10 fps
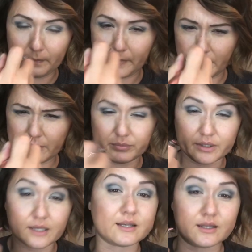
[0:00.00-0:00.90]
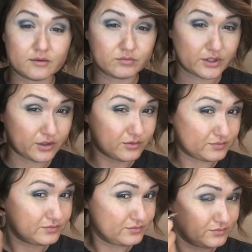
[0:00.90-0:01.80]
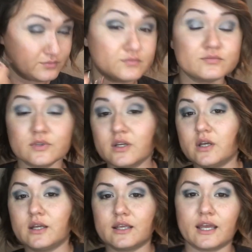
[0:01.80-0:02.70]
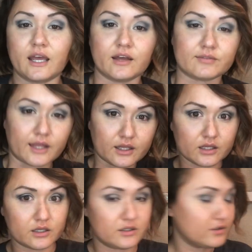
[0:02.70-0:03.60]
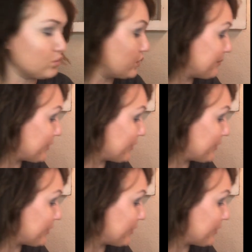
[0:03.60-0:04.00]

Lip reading: And I blend it, you know. Can't have like one